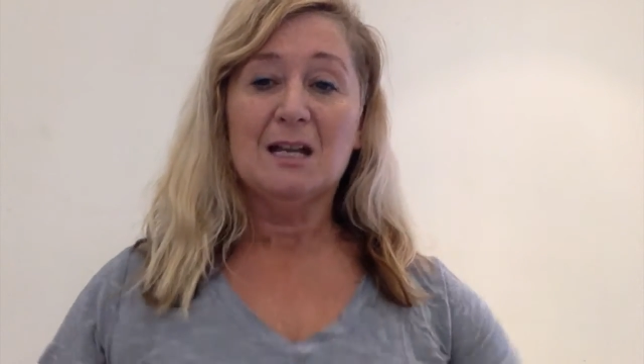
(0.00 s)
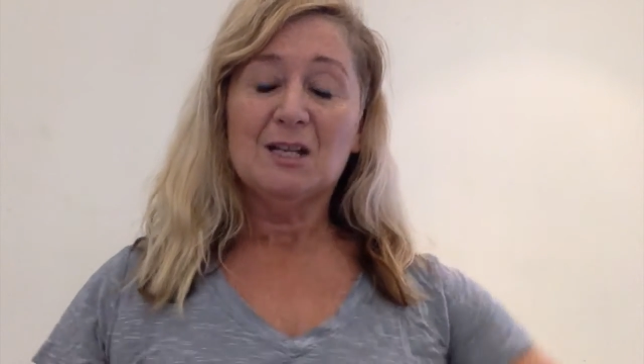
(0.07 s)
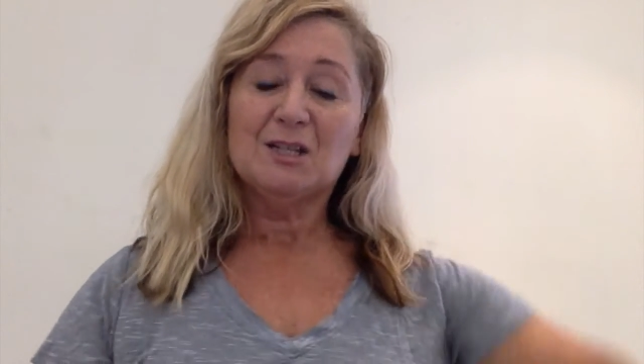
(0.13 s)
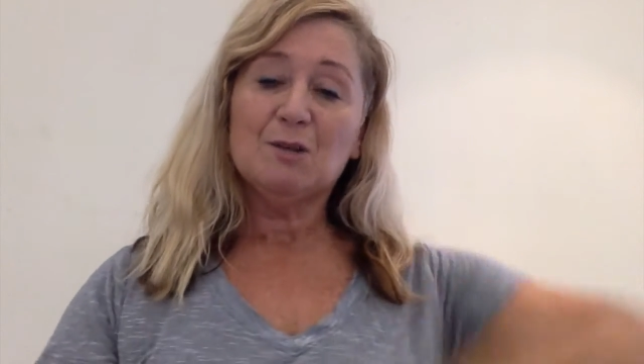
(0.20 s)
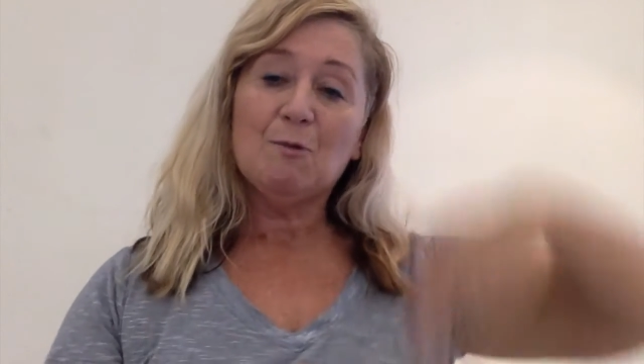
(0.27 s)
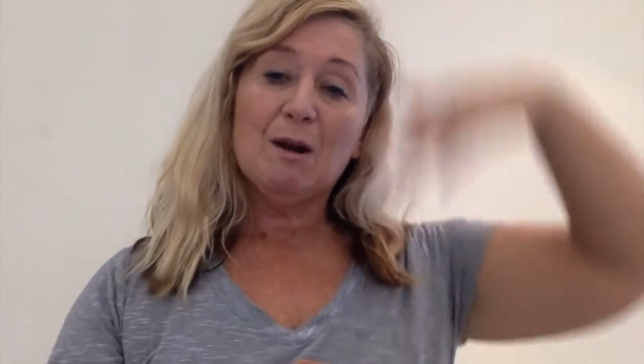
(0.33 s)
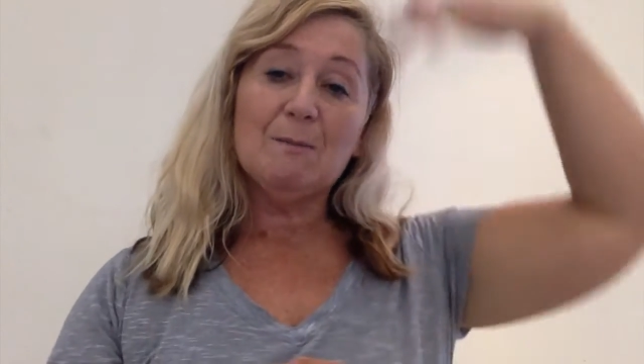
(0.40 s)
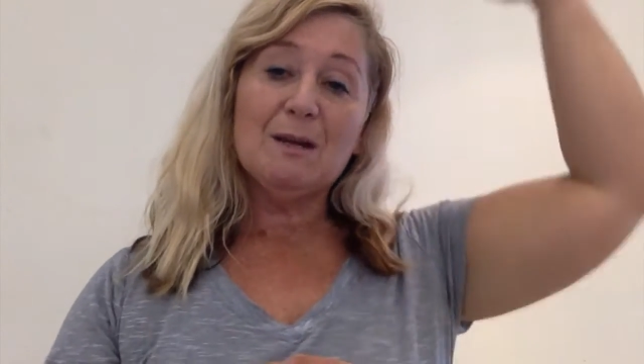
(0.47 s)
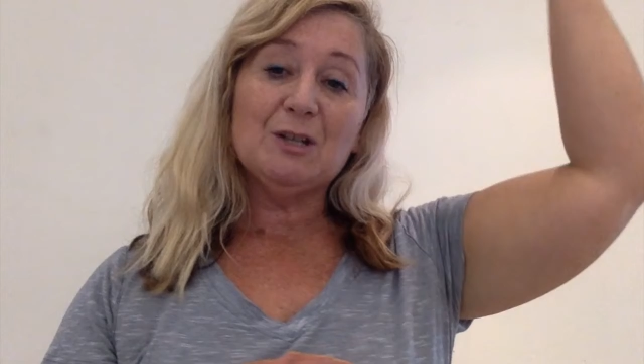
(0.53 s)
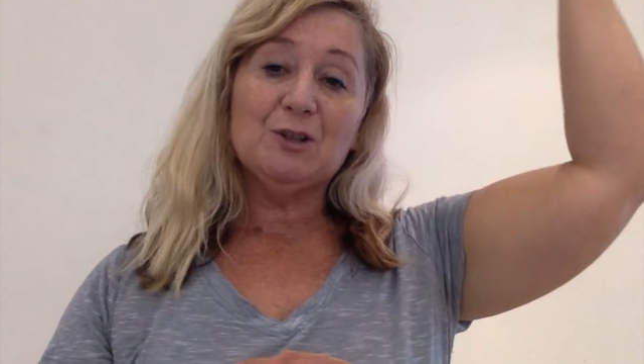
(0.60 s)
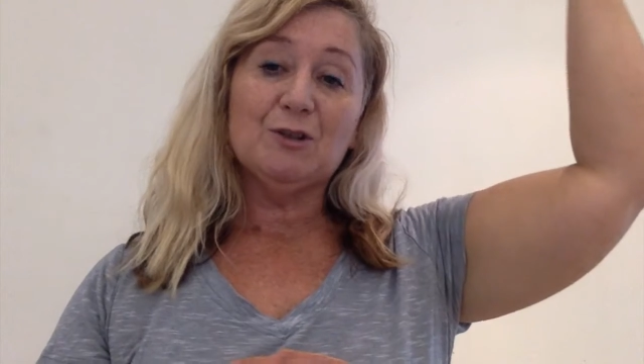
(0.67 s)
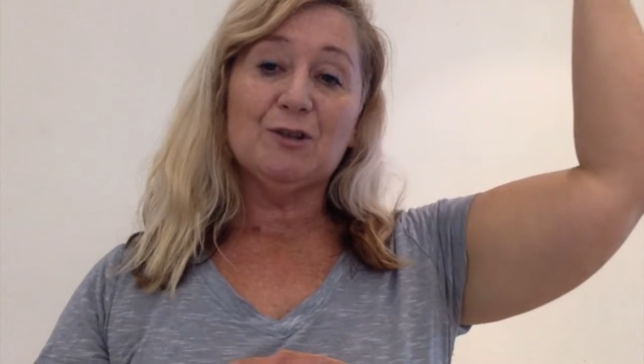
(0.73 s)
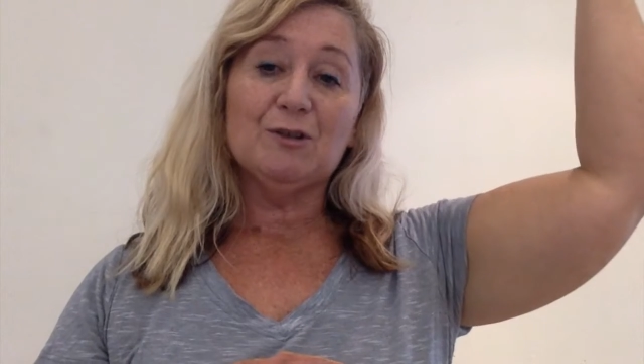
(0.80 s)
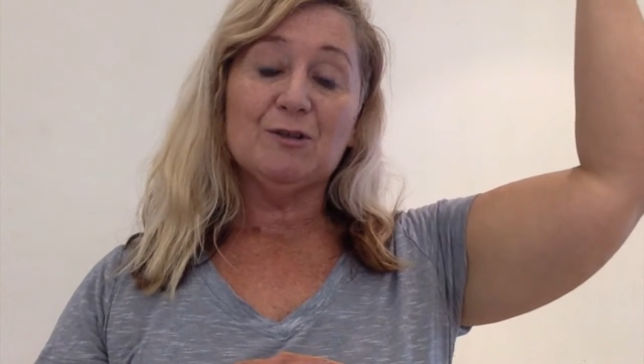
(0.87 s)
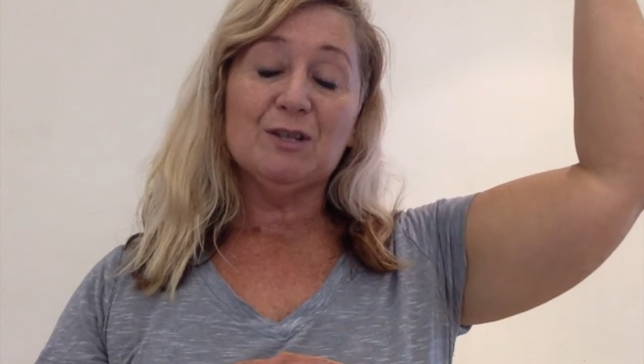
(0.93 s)
So you want to make
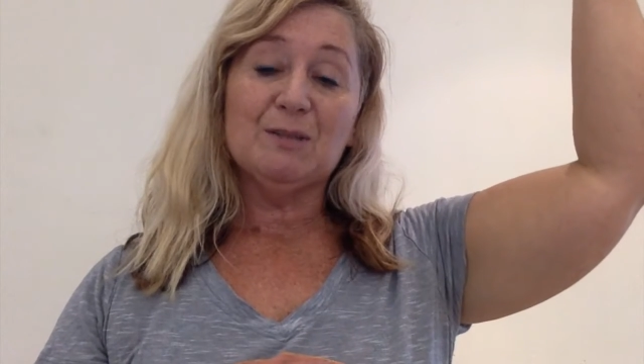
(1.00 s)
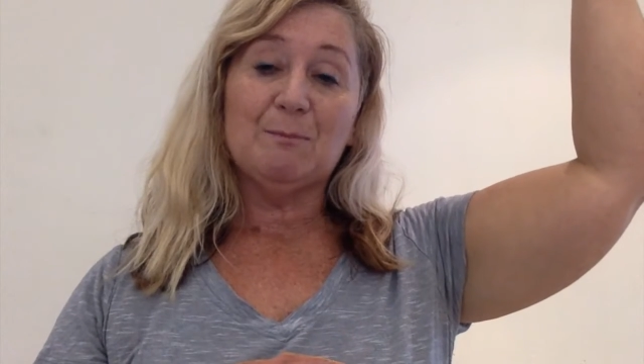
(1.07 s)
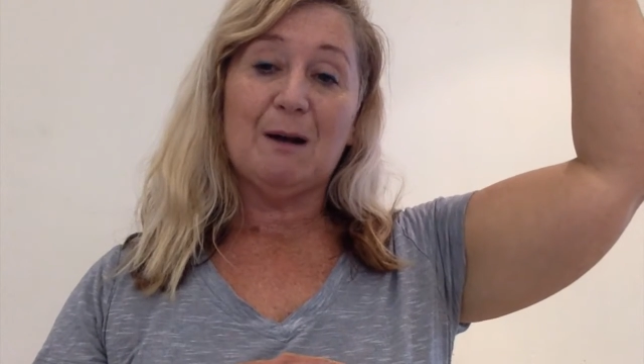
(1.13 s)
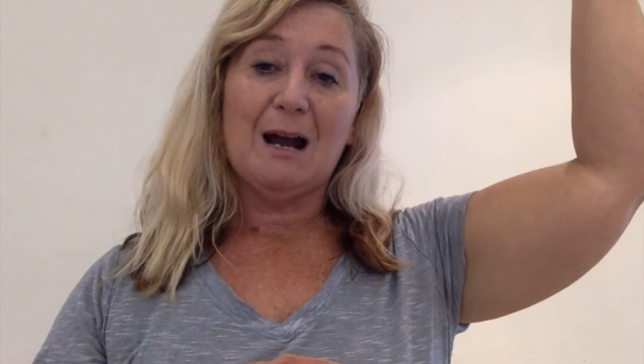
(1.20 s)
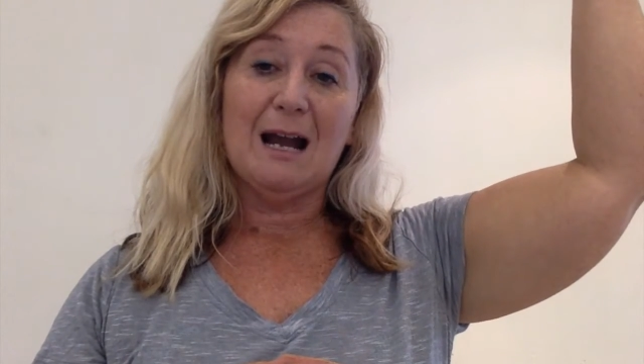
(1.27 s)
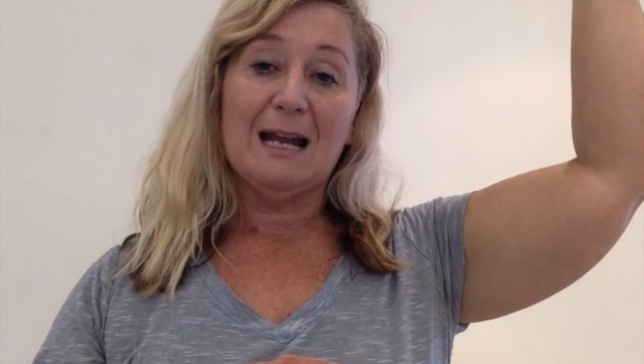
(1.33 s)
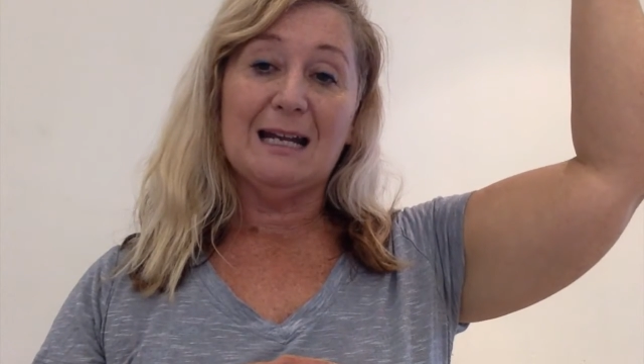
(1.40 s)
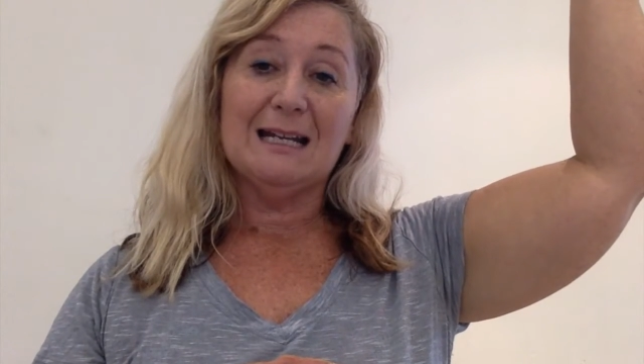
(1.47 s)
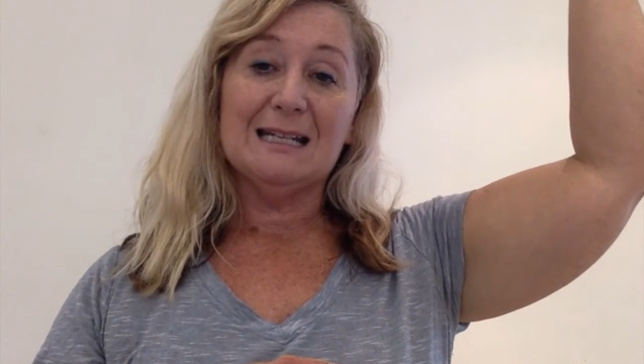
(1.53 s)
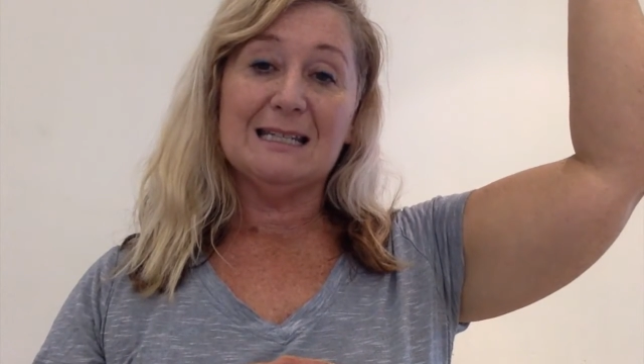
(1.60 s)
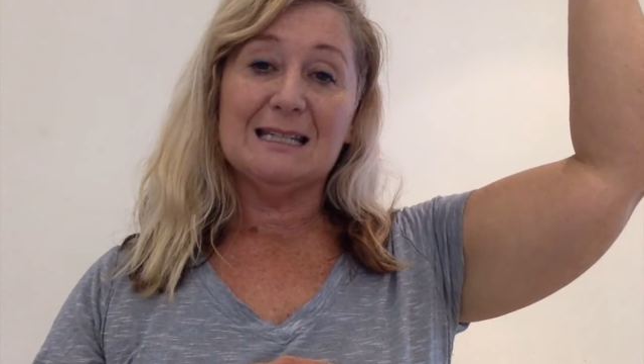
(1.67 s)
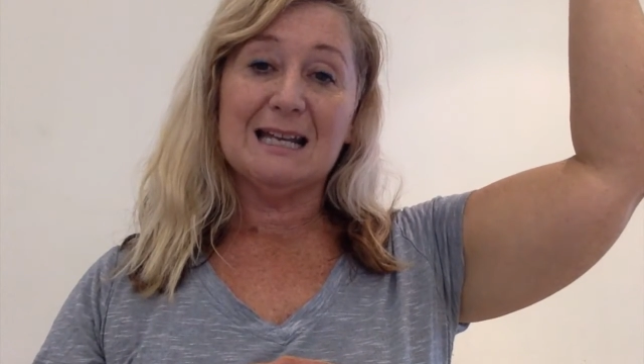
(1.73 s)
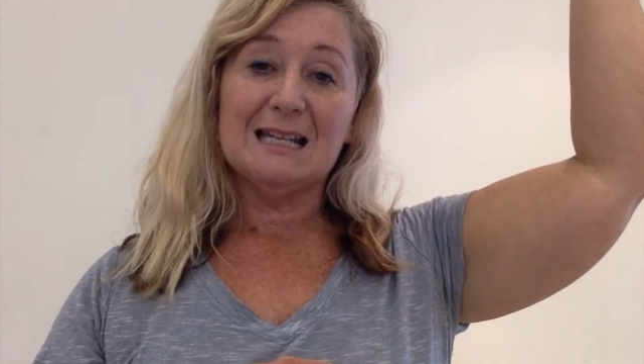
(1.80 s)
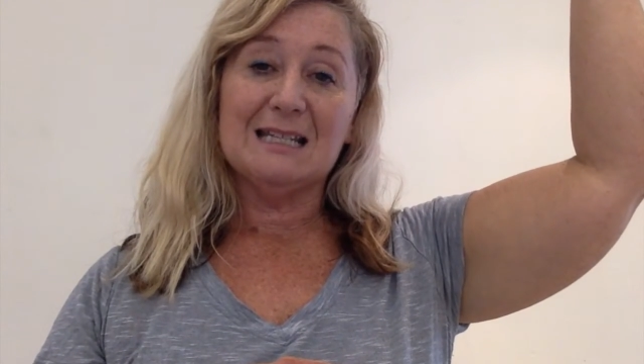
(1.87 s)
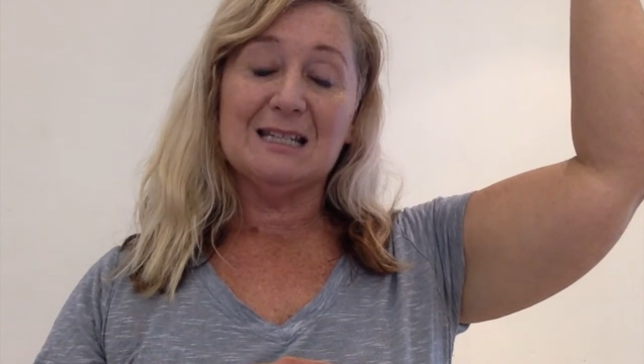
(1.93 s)
sure your spine
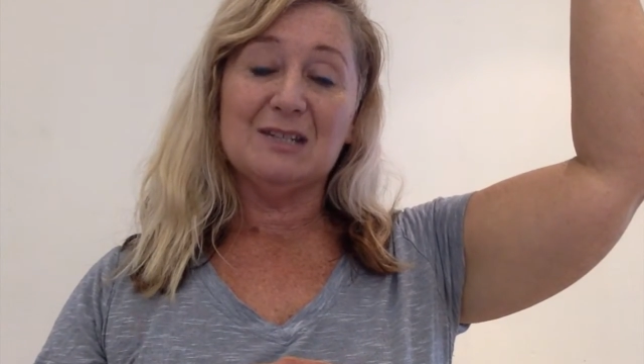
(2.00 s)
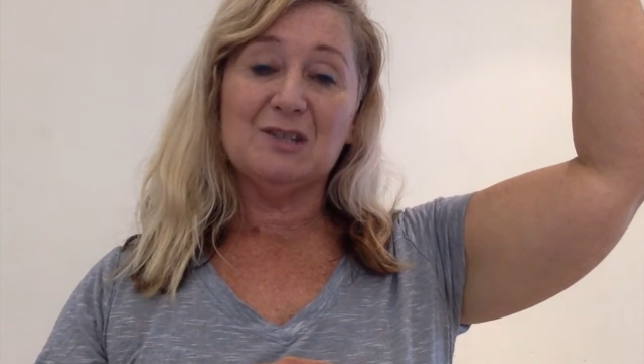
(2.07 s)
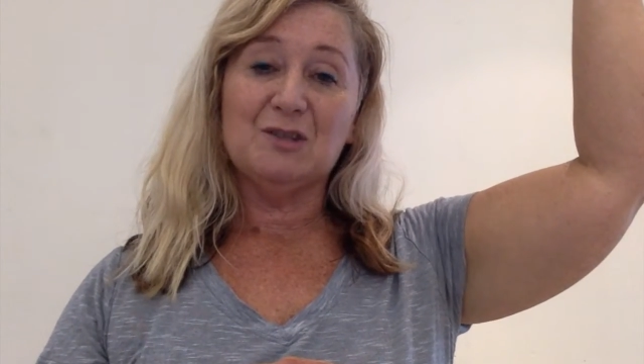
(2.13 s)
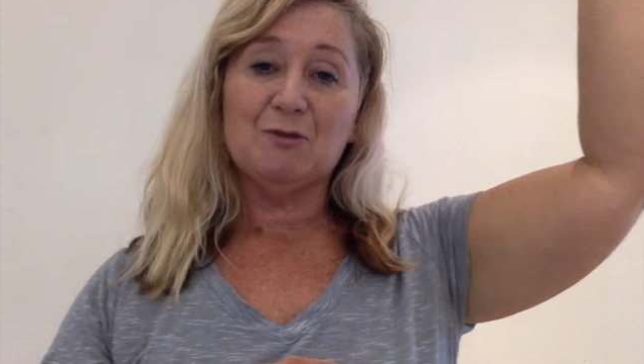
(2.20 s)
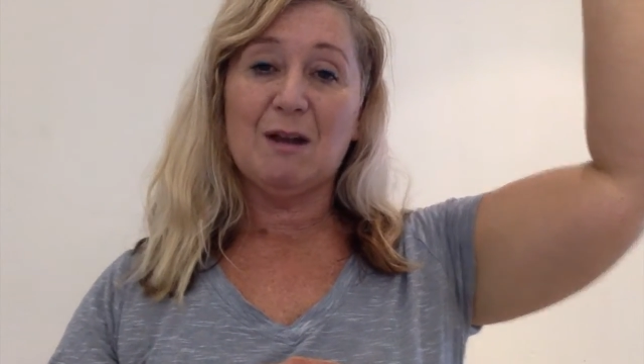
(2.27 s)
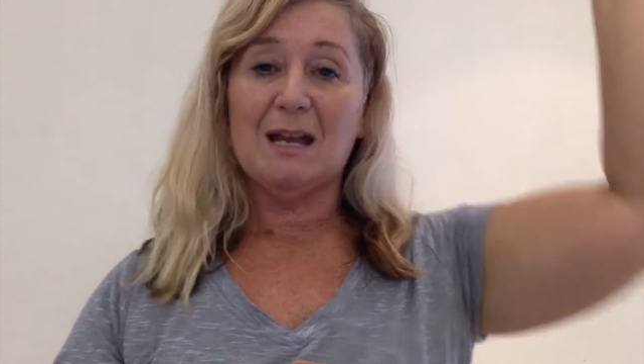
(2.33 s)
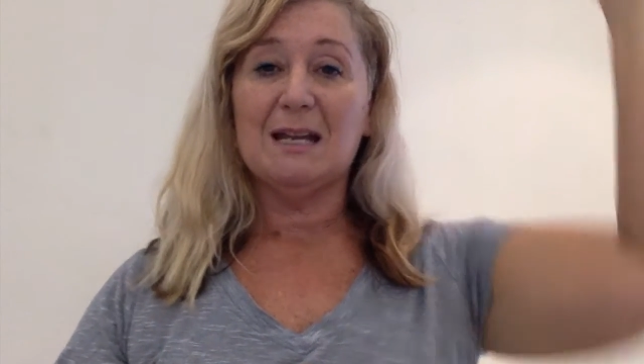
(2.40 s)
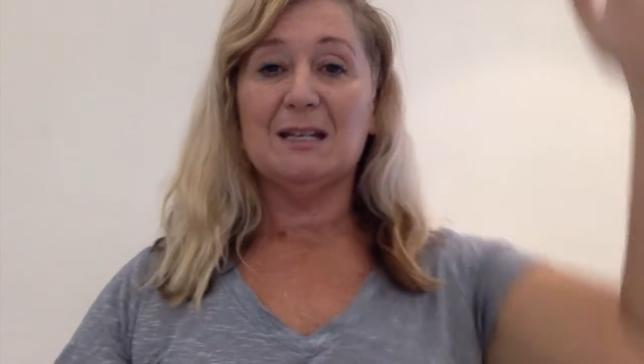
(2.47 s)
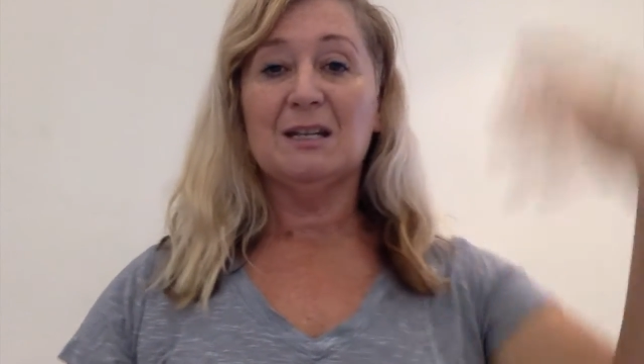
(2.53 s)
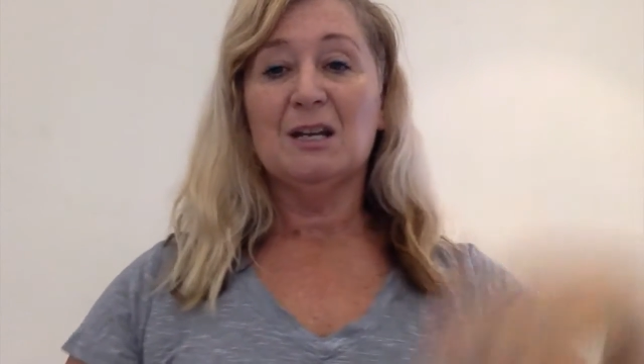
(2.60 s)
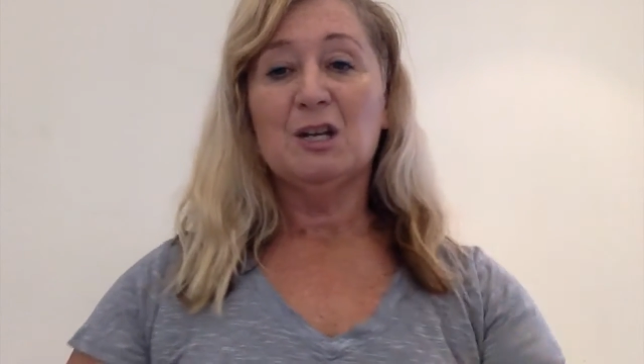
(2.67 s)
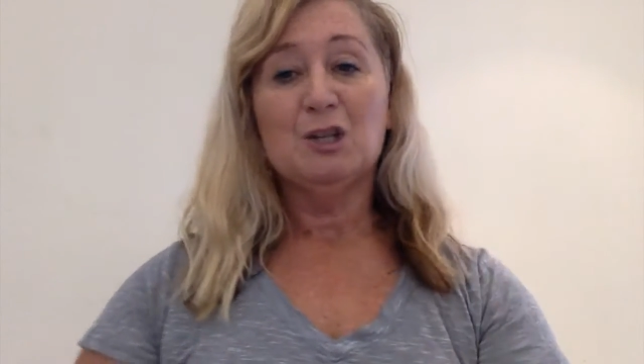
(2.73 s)
is nice and straight.